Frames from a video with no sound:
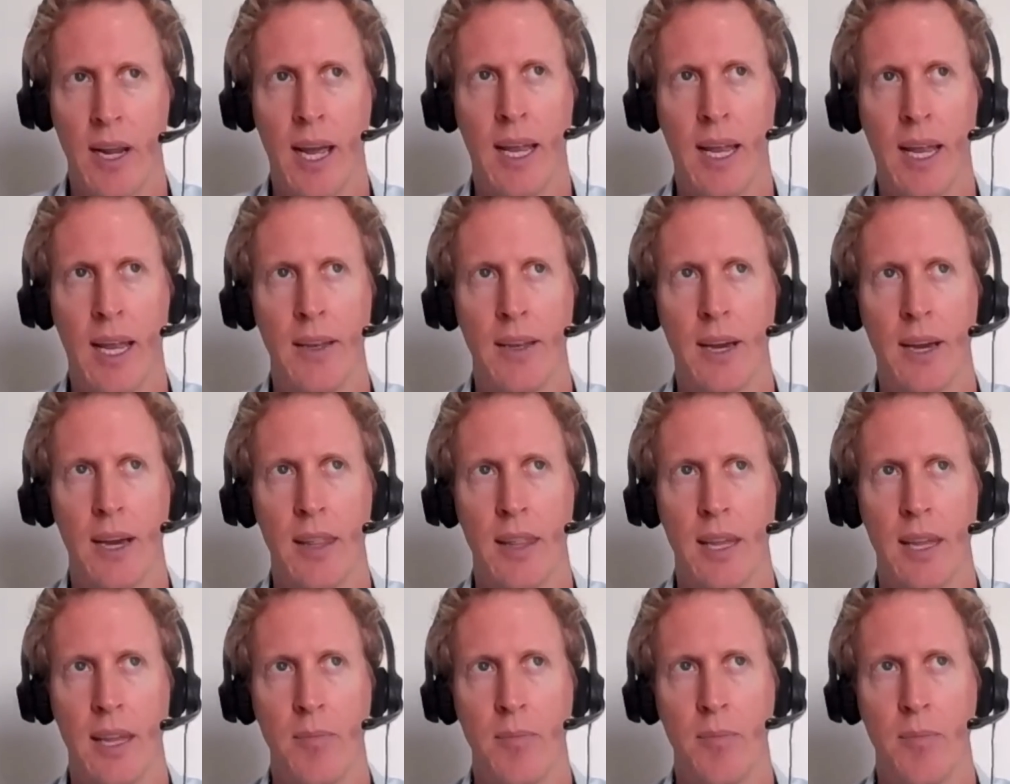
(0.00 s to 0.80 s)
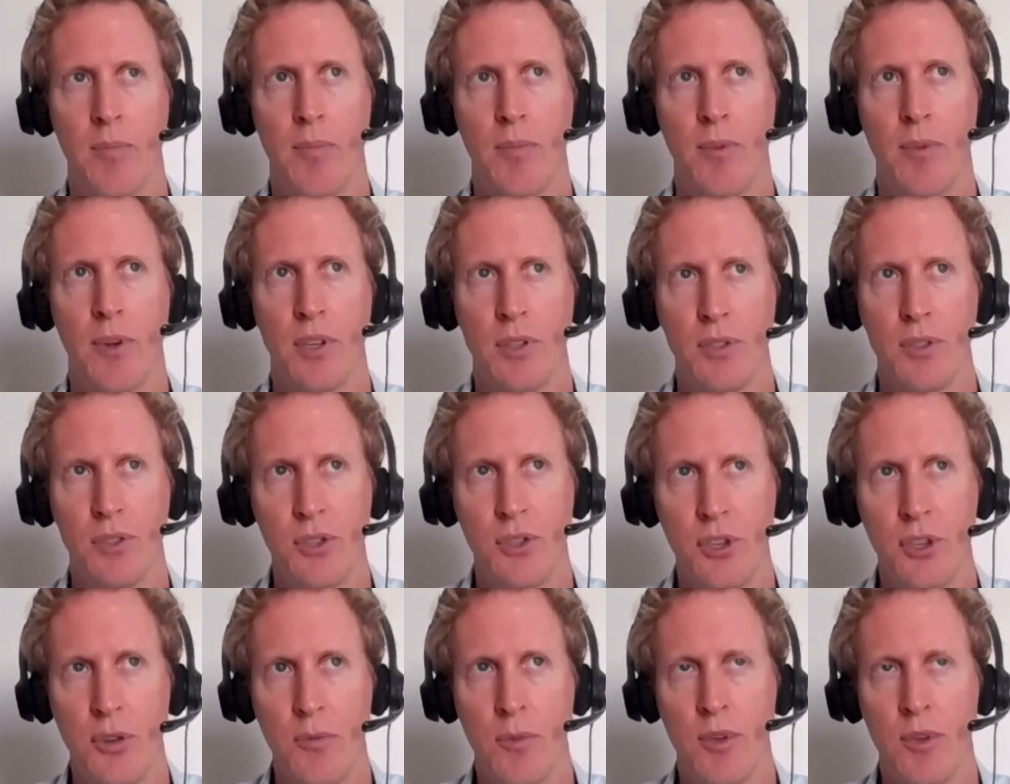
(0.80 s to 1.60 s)
And I think
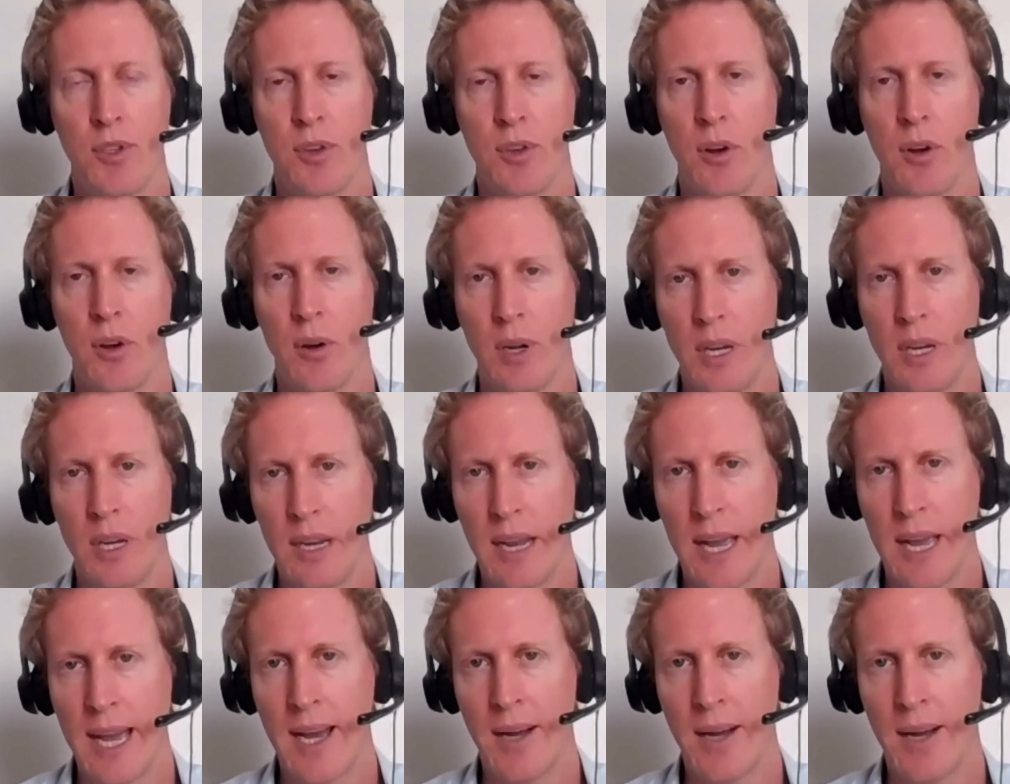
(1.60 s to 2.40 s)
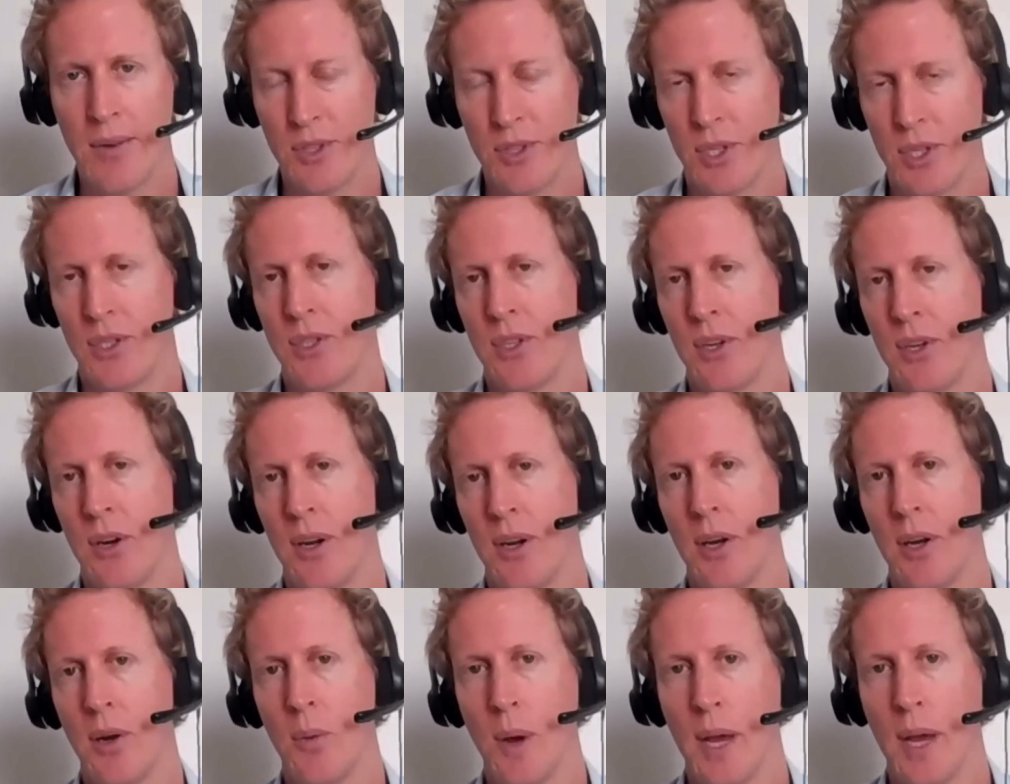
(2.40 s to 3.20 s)
consumers are only now just
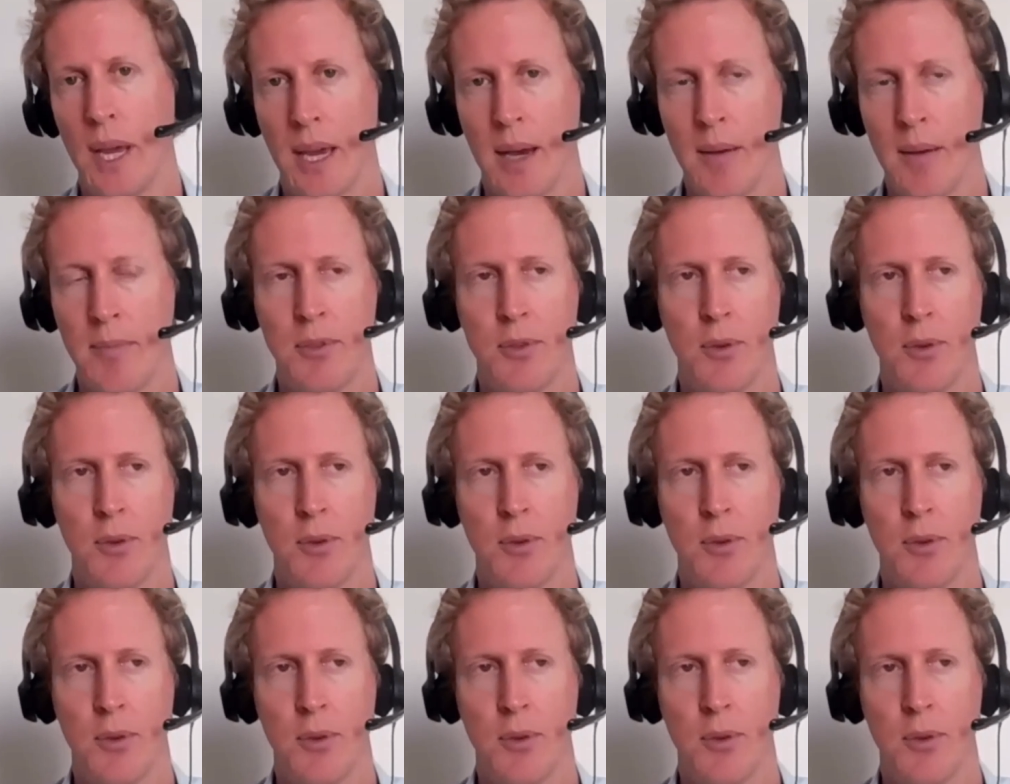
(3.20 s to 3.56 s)
starting to wake up